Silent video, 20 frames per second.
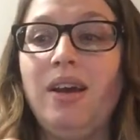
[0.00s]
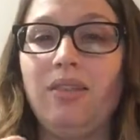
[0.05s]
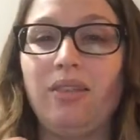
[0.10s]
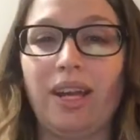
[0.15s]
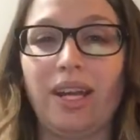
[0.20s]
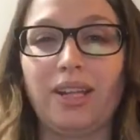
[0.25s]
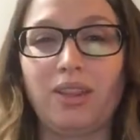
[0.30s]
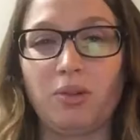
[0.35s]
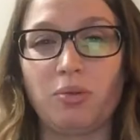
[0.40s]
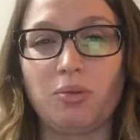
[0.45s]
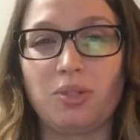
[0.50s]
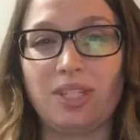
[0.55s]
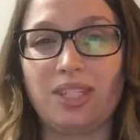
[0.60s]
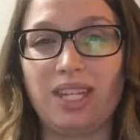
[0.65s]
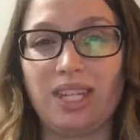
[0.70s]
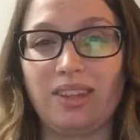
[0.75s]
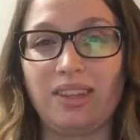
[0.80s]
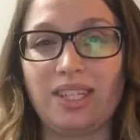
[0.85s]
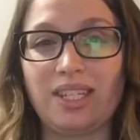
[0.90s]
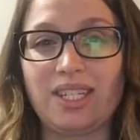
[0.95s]
like those
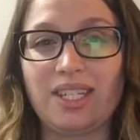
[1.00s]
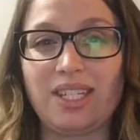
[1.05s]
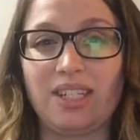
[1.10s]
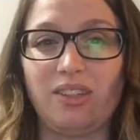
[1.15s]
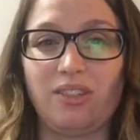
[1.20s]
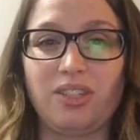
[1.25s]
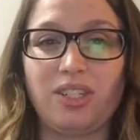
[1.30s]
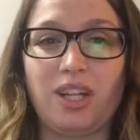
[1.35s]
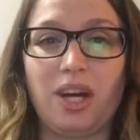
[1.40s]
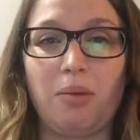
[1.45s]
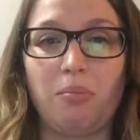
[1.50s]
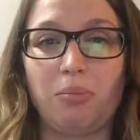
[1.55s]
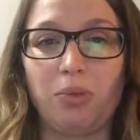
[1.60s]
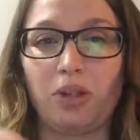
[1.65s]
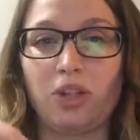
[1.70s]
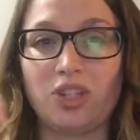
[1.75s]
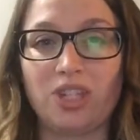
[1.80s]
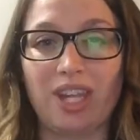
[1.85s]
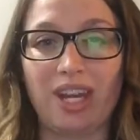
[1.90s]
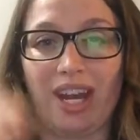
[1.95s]
stainless steel
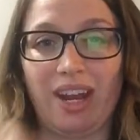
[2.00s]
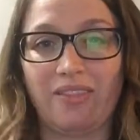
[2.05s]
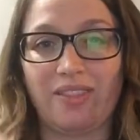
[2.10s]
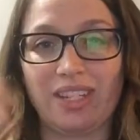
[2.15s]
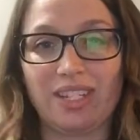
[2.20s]
tumblers that have